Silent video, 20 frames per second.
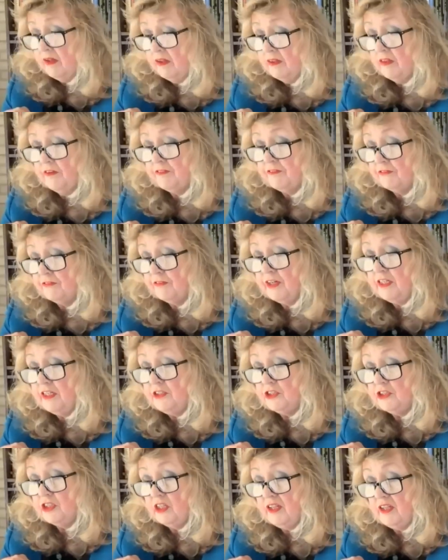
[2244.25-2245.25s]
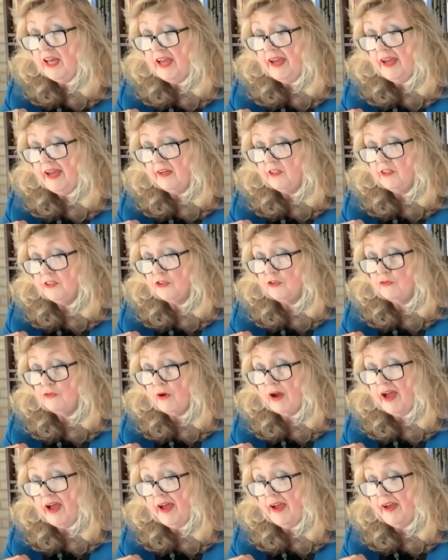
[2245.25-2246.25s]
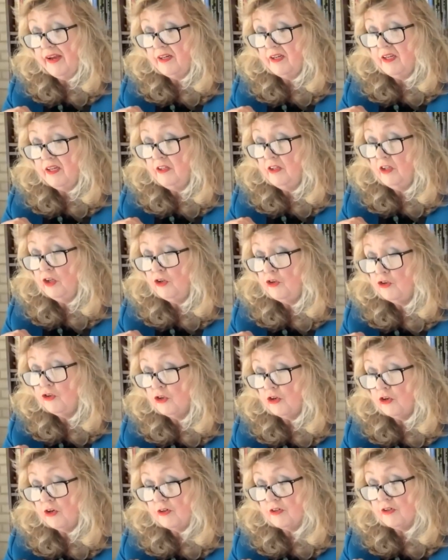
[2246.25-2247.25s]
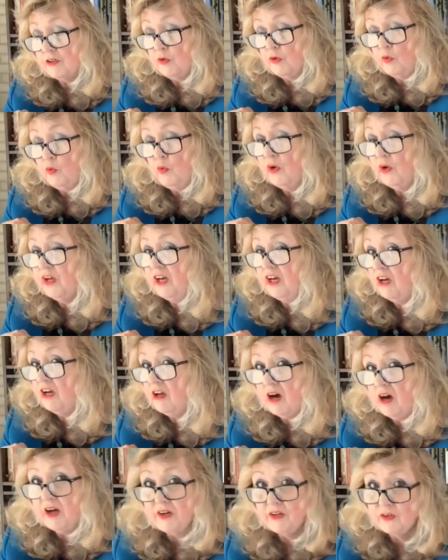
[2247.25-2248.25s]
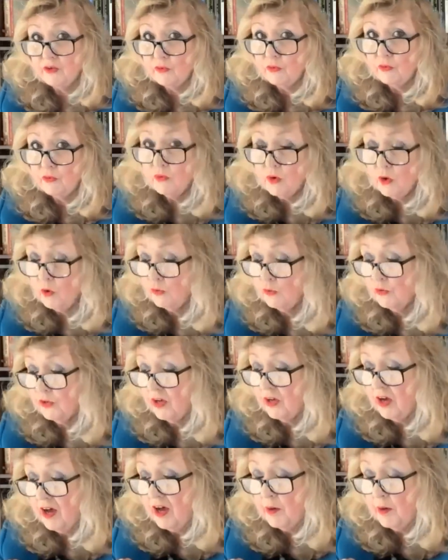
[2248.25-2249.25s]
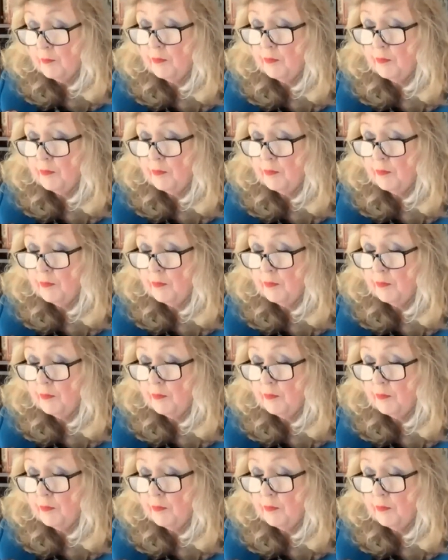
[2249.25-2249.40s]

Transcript: The fringed legs dragged in the dirt when not rolled up.